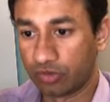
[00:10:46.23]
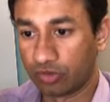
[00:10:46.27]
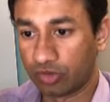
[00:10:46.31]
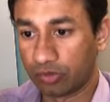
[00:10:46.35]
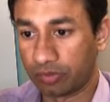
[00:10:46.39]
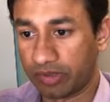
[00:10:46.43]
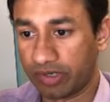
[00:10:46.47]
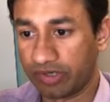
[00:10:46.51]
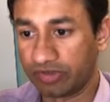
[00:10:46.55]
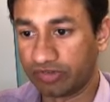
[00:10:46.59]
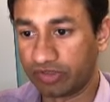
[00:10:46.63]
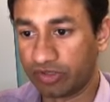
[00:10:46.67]
So
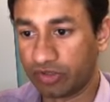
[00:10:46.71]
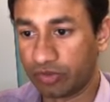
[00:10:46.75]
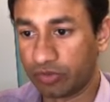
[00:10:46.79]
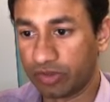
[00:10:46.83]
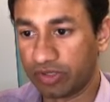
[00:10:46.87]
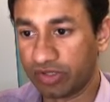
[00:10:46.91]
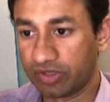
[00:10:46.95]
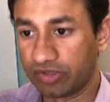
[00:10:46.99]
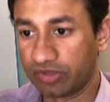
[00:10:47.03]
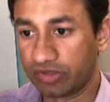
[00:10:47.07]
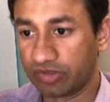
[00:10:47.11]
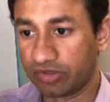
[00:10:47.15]
by
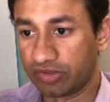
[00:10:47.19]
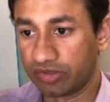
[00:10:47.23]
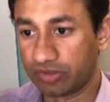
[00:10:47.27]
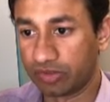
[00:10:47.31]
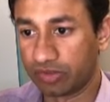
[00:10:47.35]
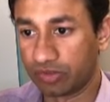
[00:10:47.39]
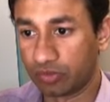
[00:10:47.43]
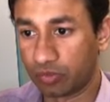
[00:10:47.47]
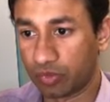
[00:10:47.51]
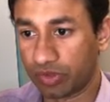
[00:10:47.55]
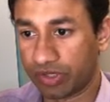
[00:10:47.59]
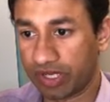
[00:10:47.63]
executing this,
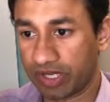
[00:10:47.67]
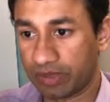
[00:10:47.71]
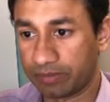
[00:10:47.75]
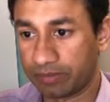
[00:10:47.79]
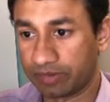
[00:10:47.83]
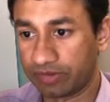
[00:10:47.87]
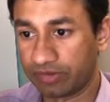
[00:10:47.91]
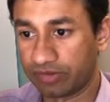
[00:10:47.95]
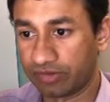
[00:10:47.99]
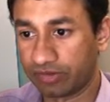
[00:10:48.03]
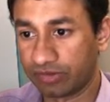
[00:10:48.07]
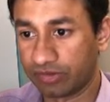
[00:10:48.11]
what
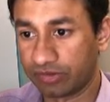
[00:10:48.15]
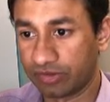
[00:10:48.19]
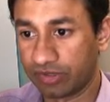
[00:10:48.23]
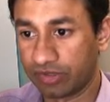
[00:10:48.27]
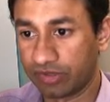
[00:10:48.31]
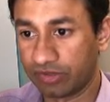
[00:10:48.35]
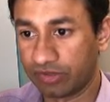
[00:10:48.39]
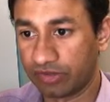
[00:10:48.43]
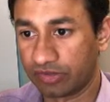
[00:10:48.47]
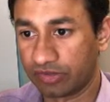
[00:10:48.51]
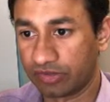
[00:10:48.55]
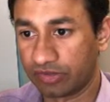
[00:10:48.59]
happens
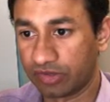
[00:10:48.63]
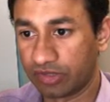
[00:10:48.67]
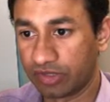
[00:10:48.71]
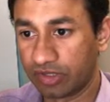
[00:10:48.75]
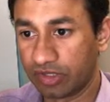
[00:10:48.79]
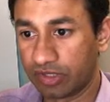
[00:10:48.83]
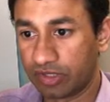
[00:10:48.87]
is,